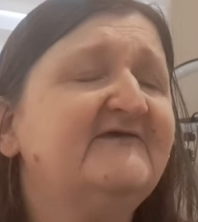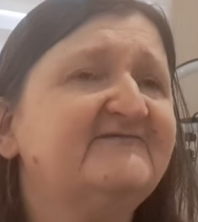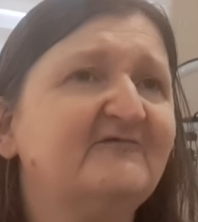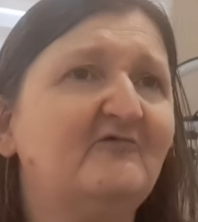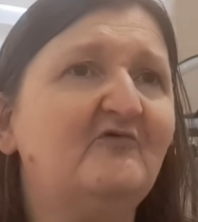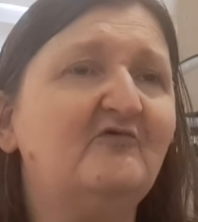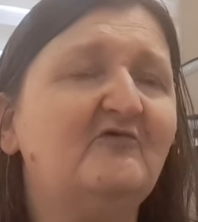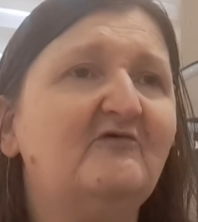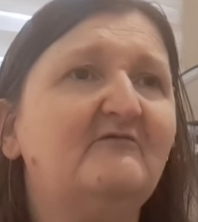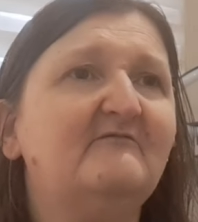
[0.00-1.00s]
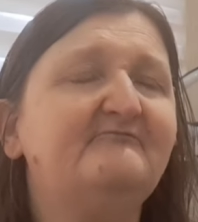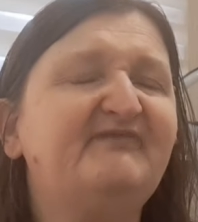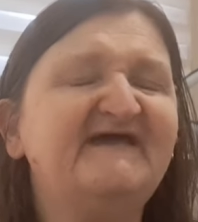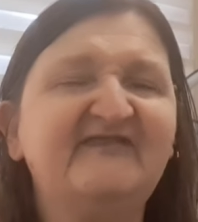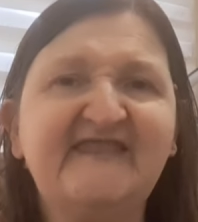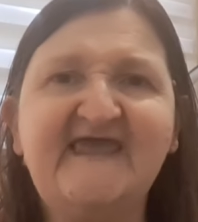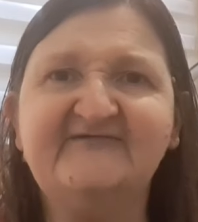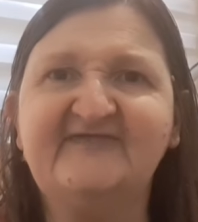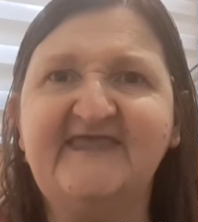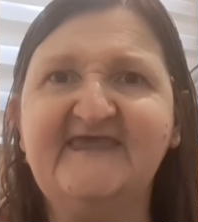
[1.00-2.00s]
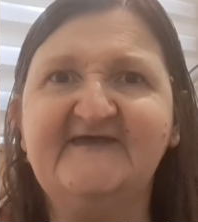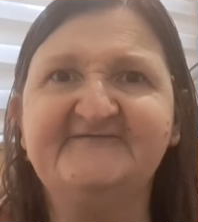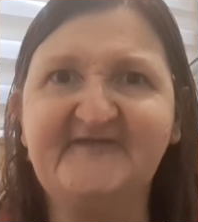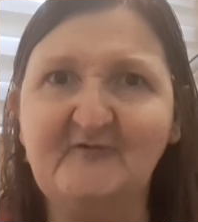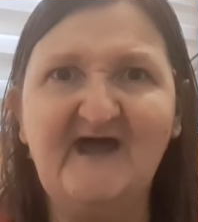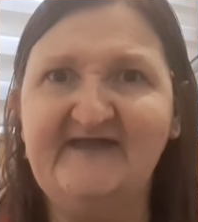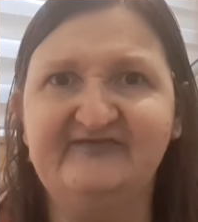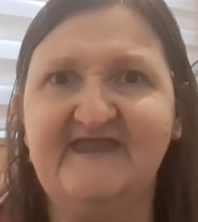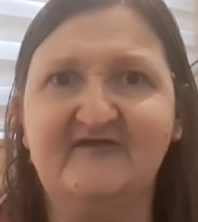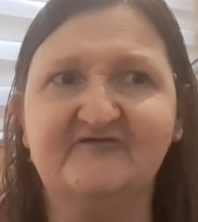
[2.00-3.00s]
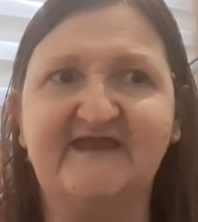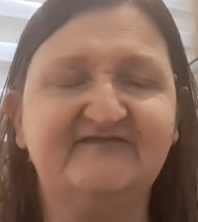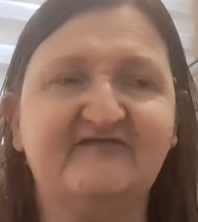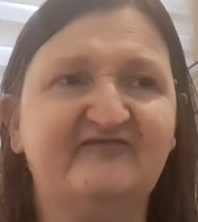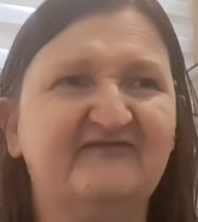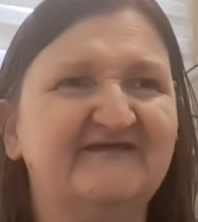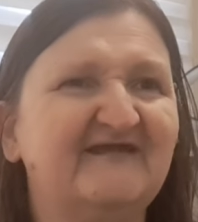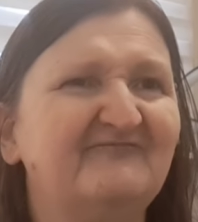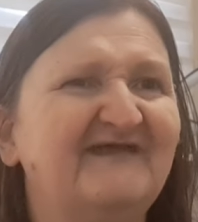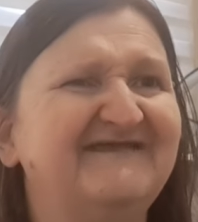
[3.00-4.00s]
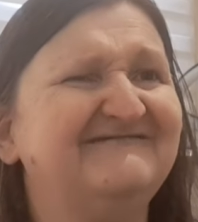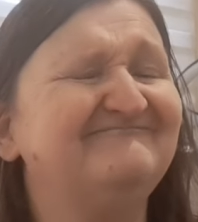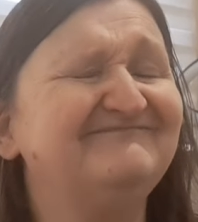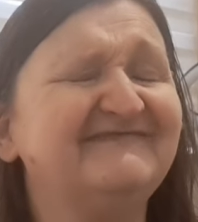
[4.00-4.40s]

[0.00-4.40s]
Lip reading: So by the next day, I still hadn't heard anything, and I'm like,